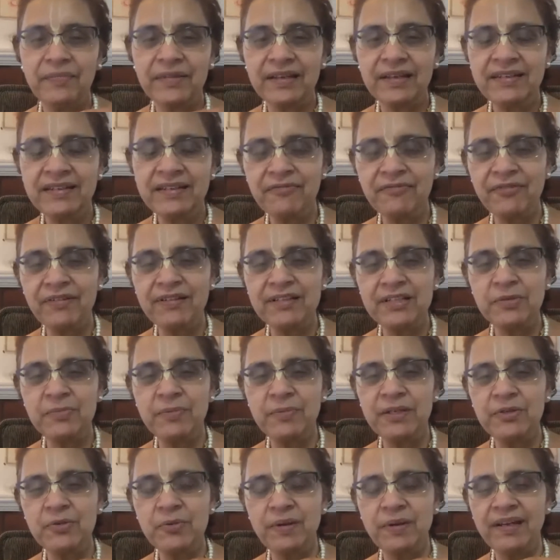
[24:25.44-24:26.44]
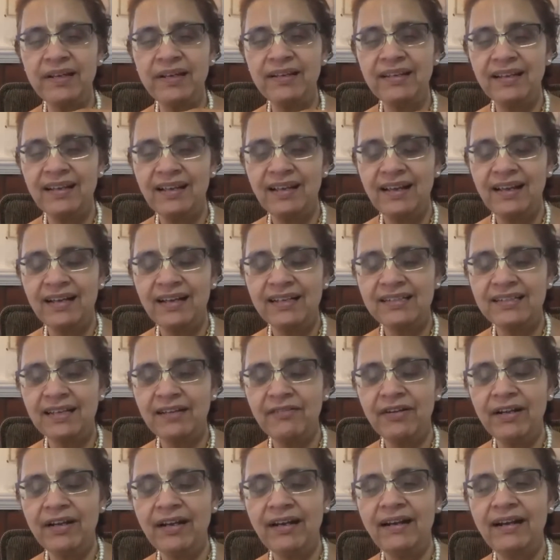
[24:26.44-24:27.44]
difference between a
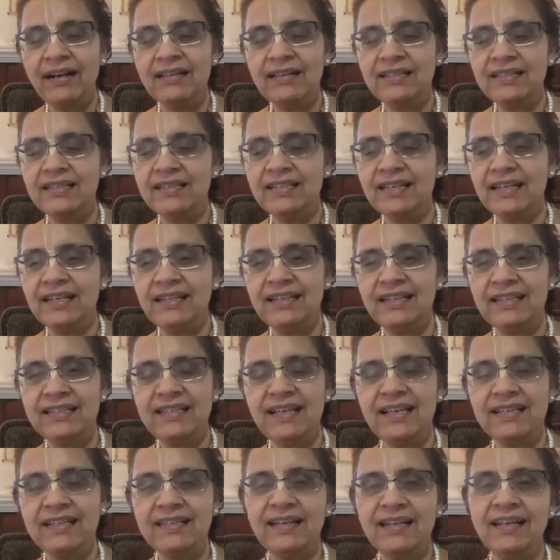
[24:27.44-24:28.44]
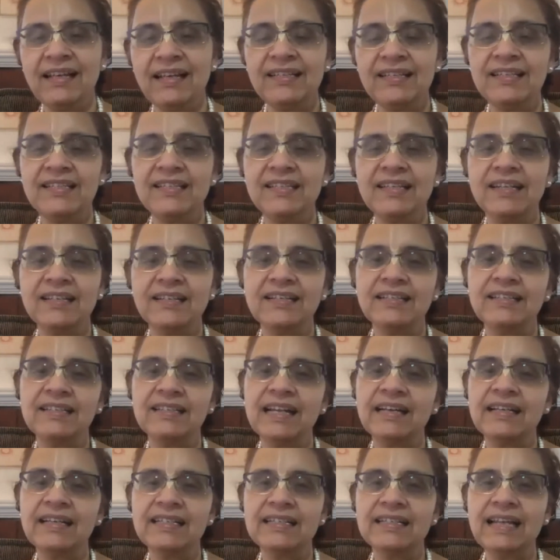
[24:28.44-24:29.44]
servant and an assistant, in the sense that assistant is
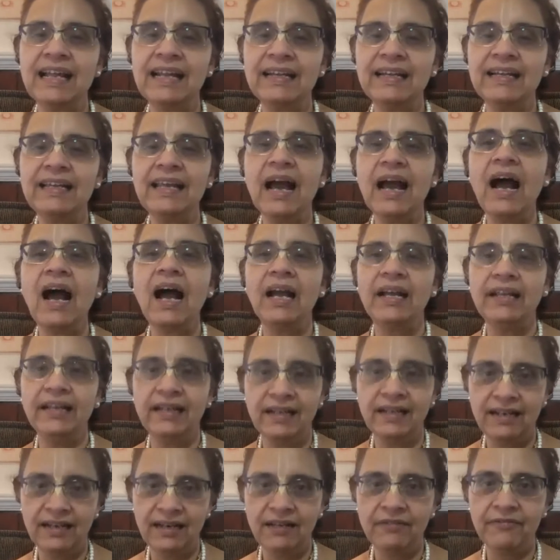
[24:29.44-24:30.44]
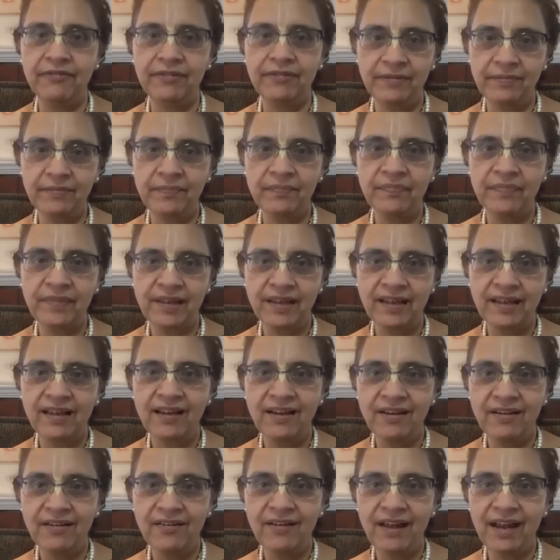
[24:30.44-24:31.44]
at a slightly higher level,
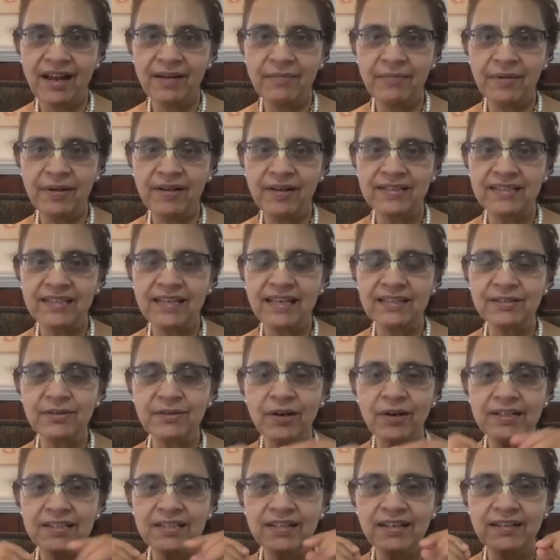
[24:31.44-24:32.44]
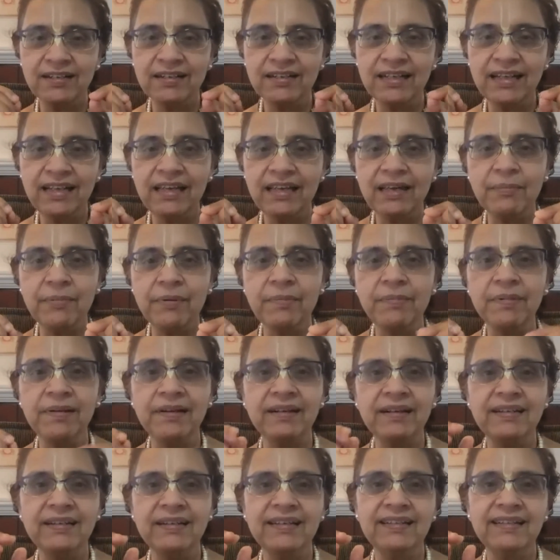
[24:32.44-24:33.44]
right? Because he has got certain
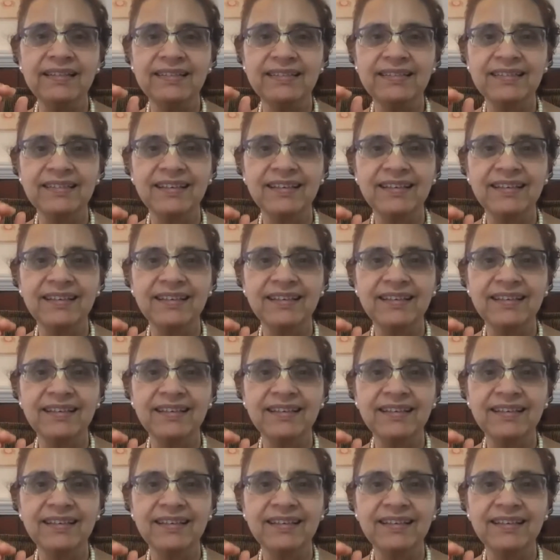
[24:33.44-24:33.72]
capabilities,